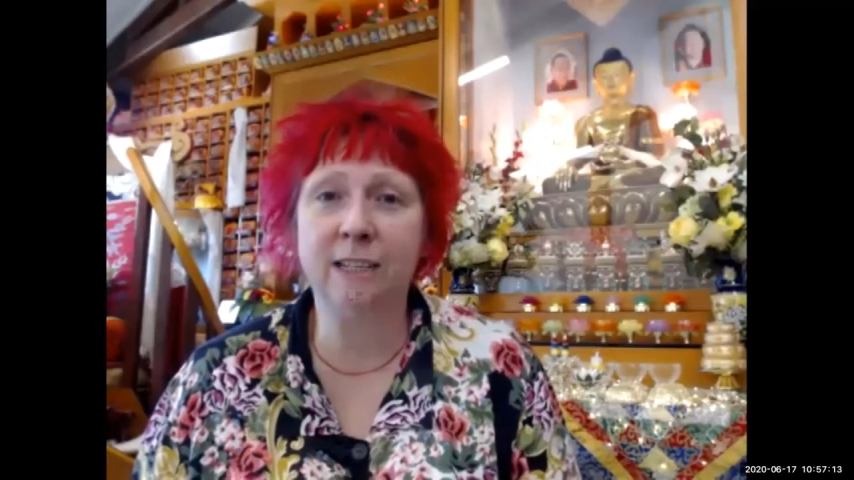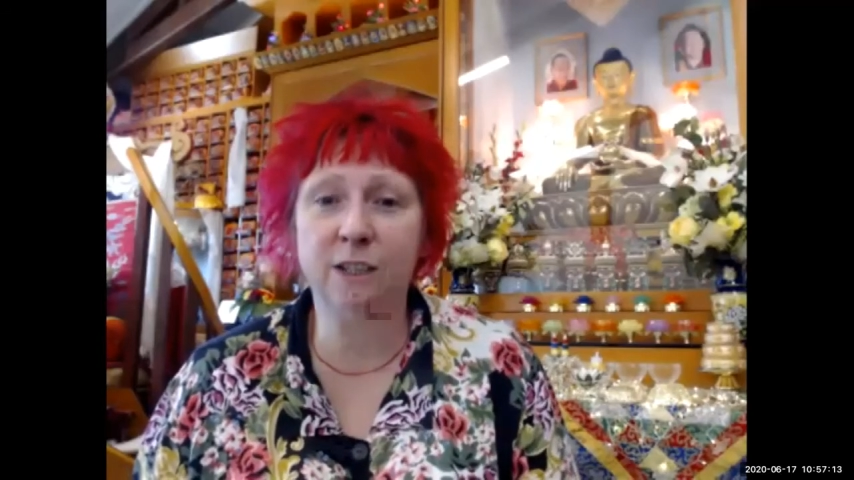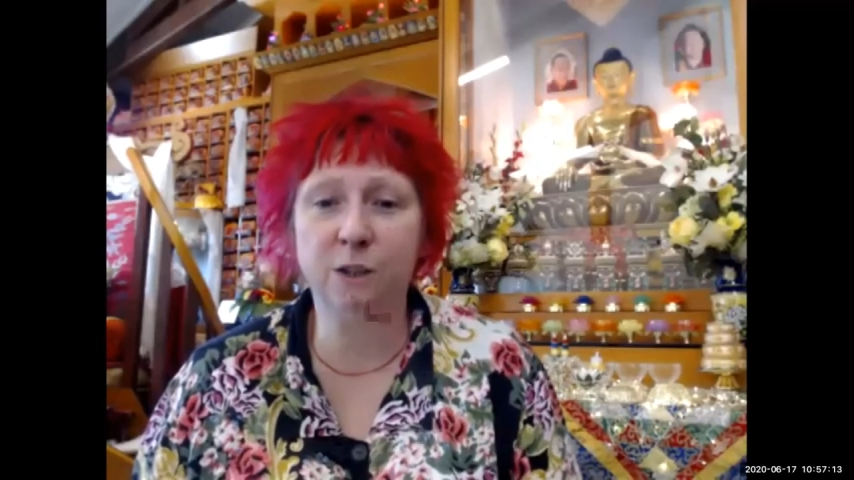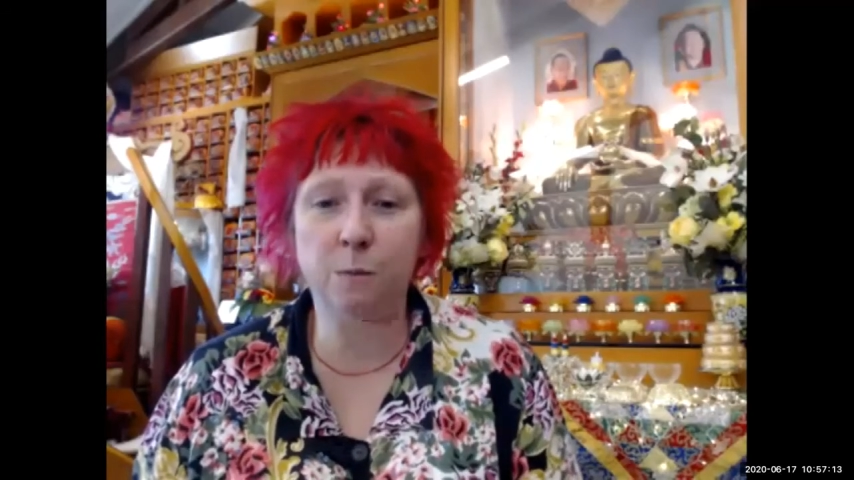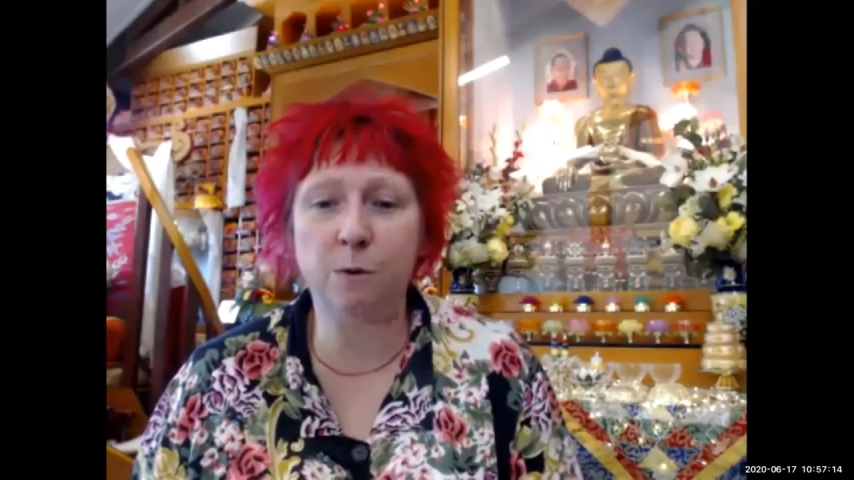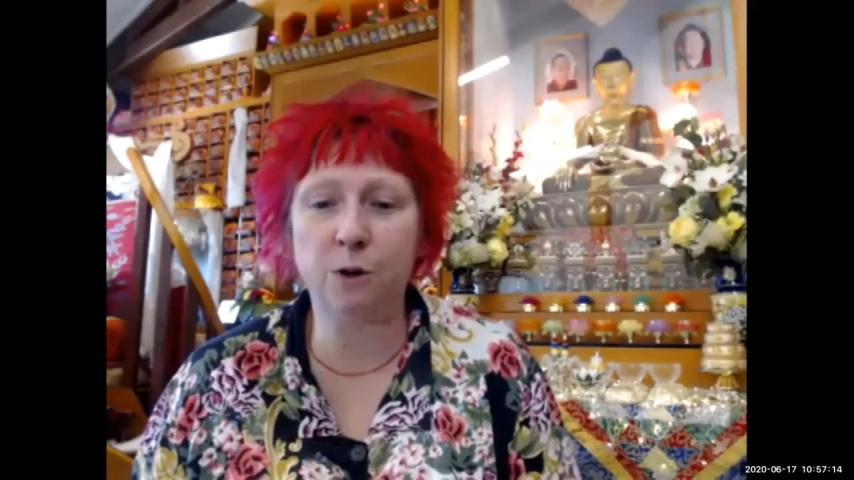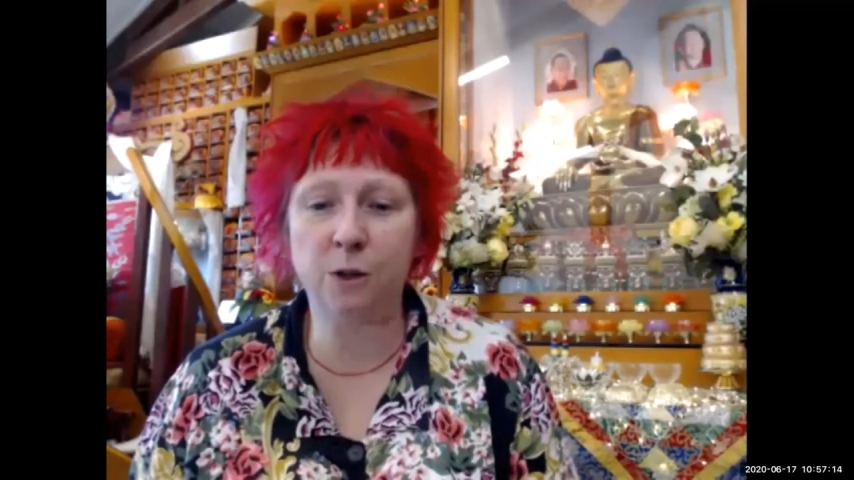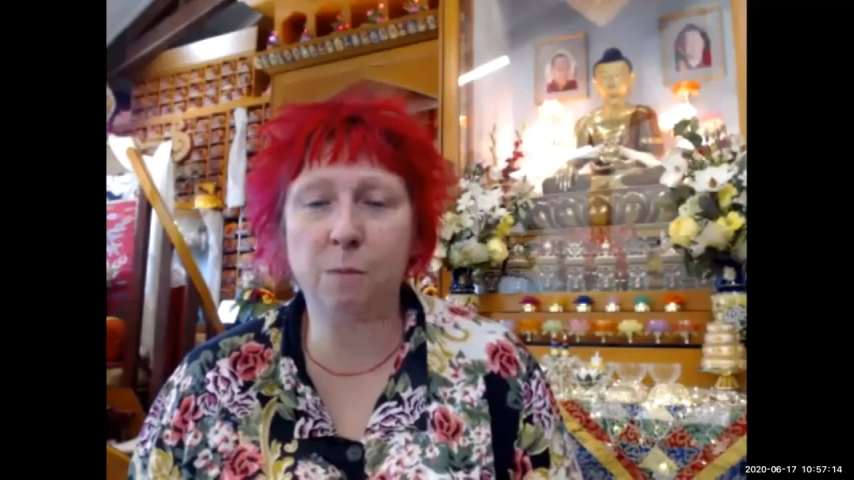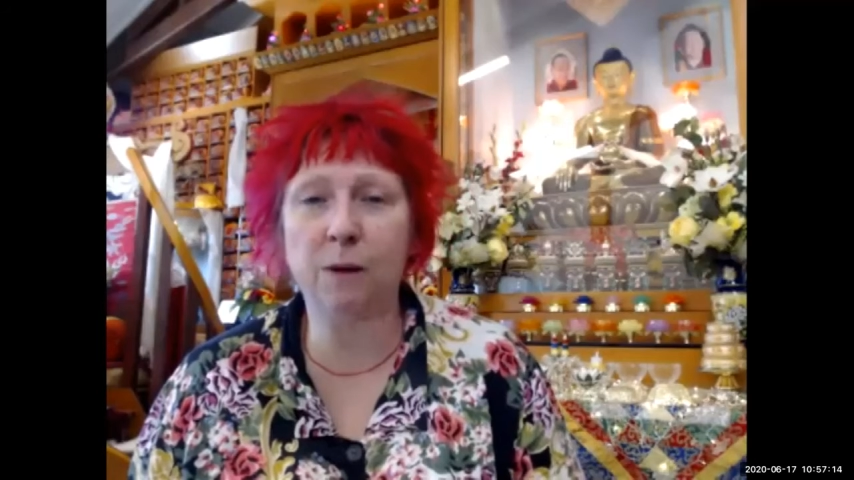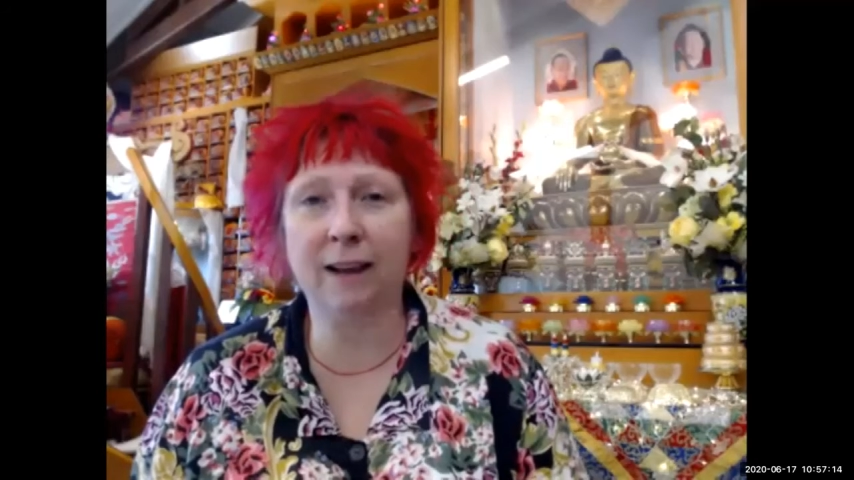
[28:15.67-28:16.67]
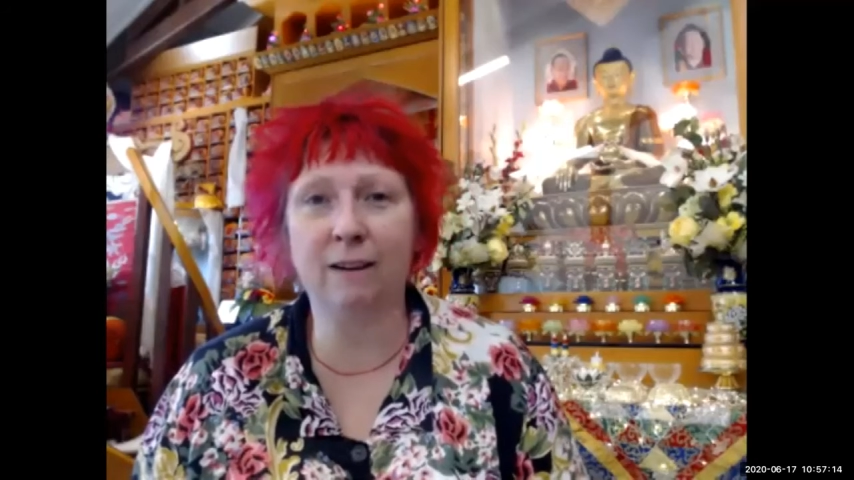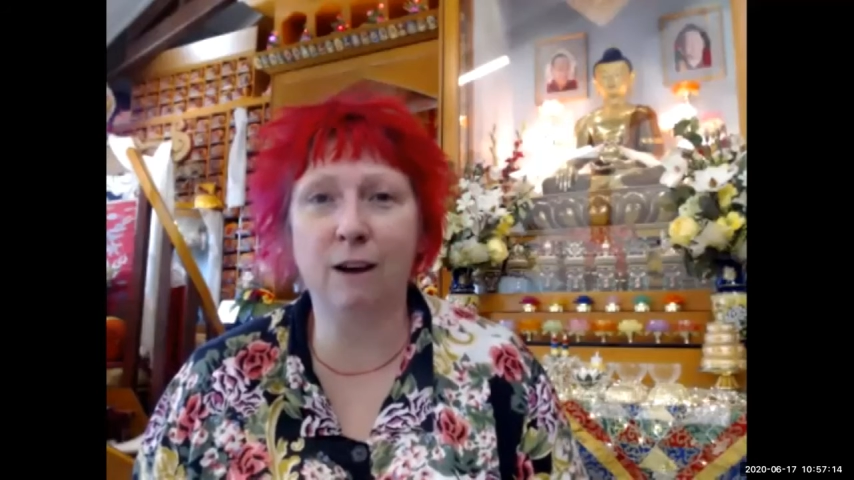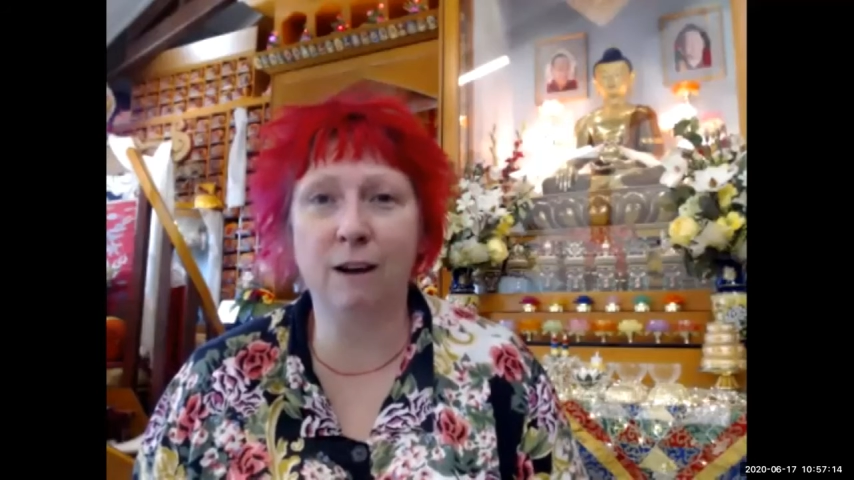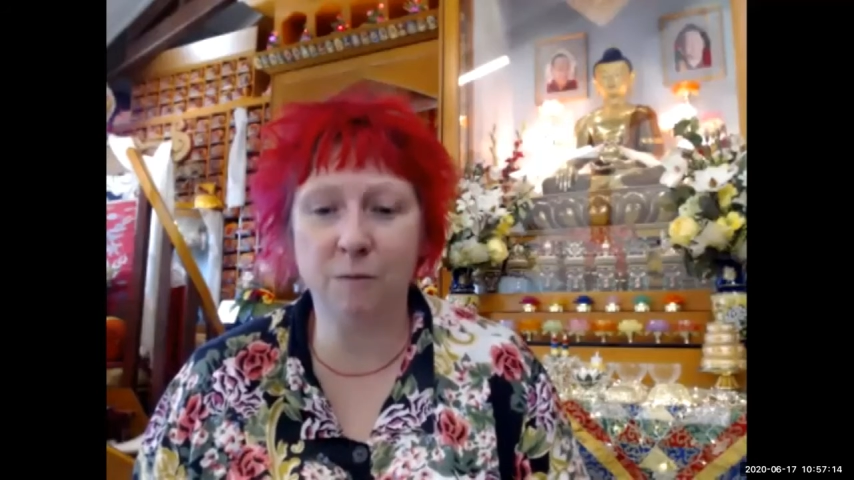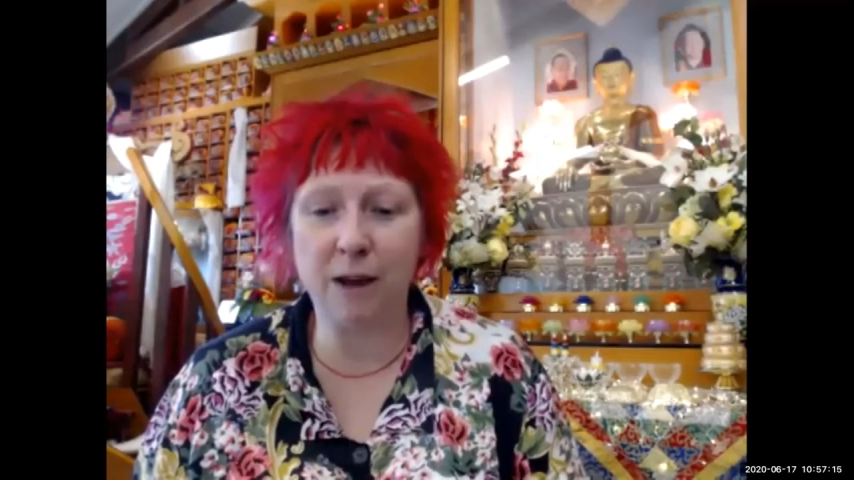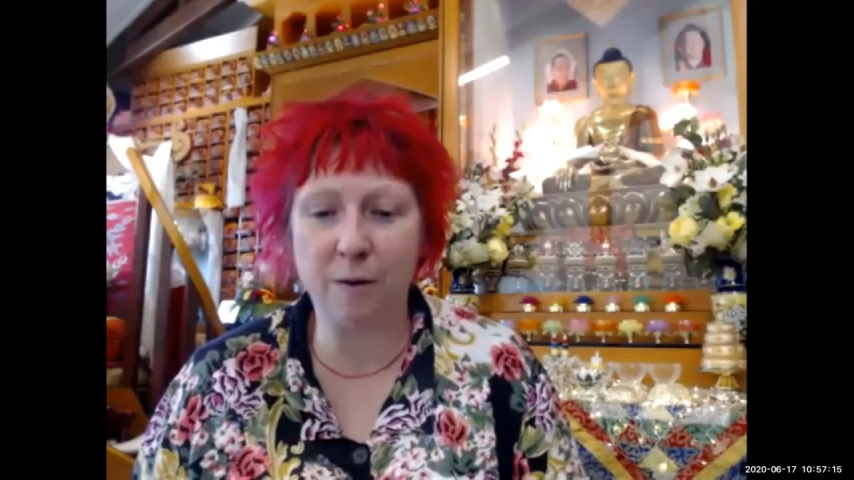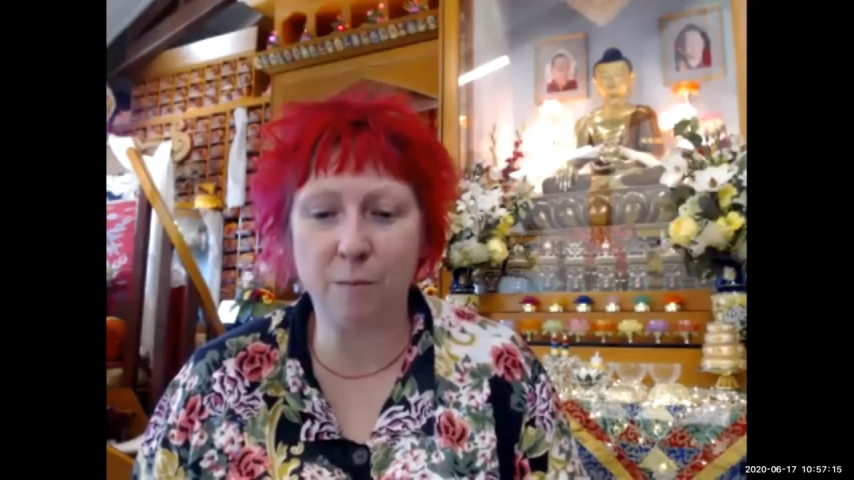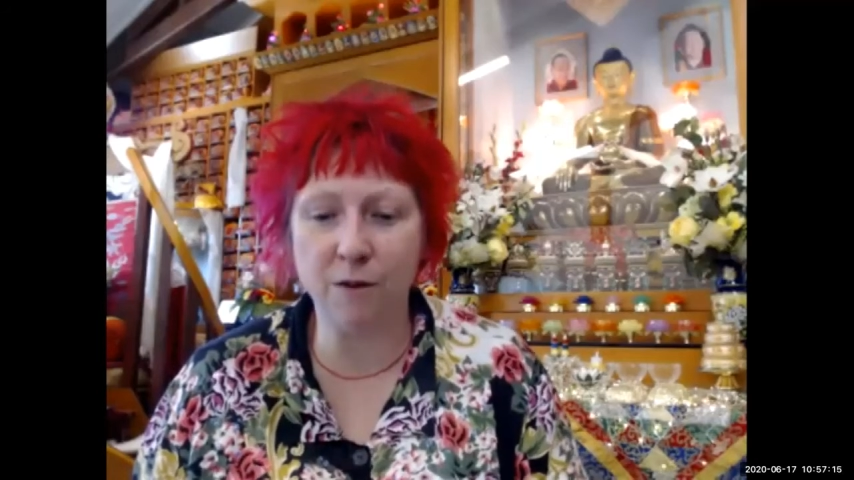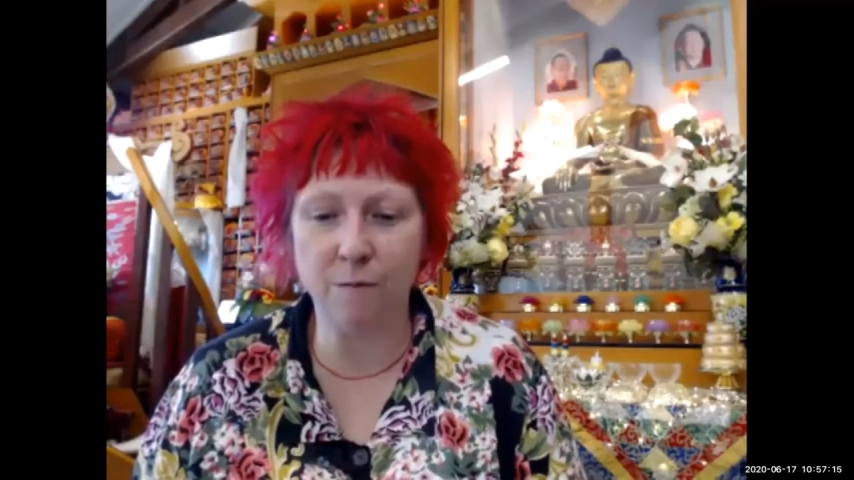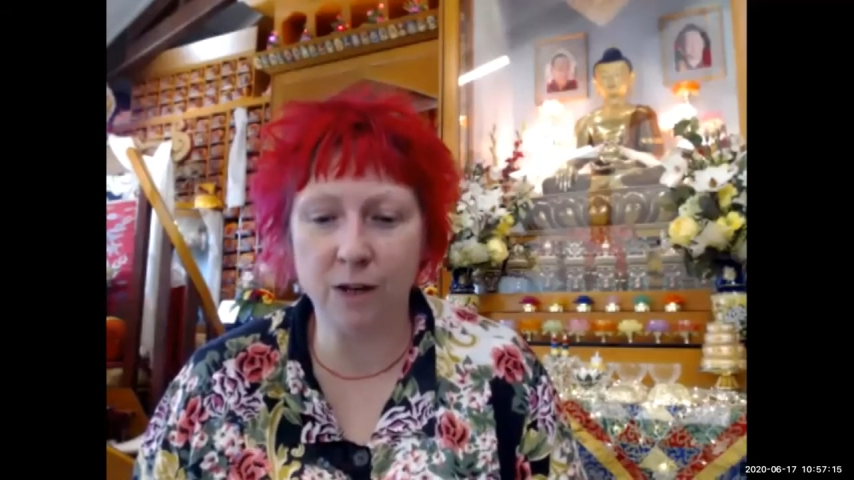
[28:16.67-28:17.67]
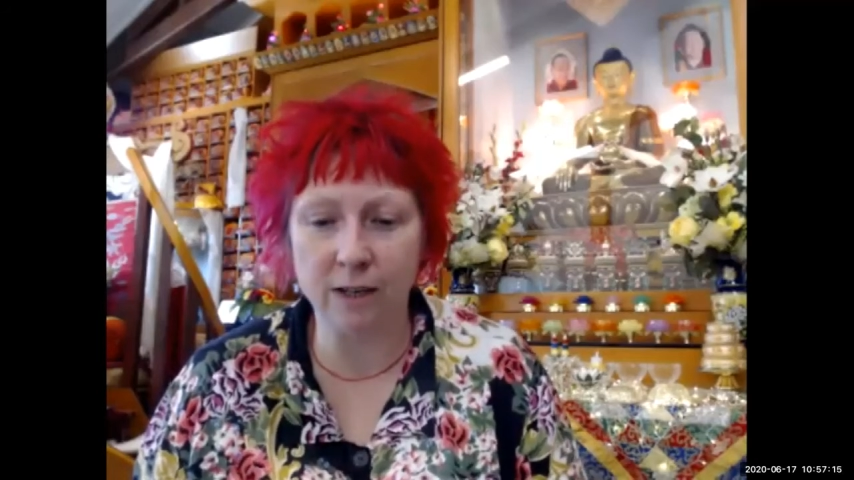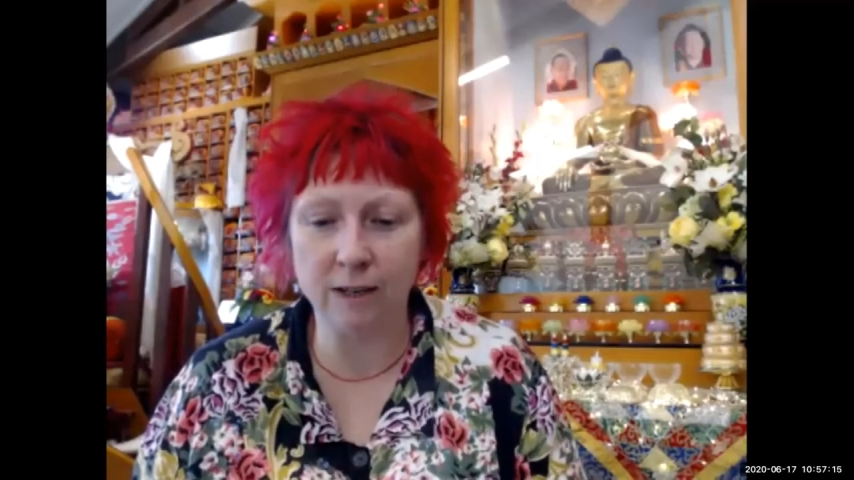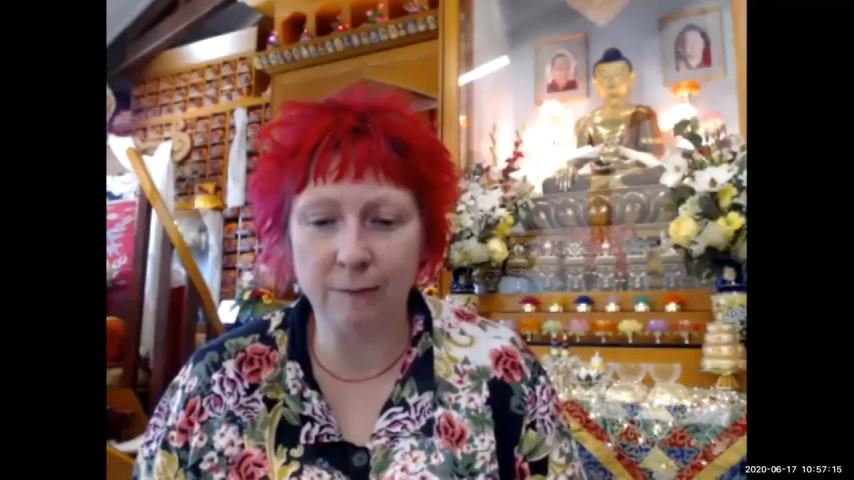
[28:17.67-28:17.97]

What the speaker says: to support the Black Lives Matter movement.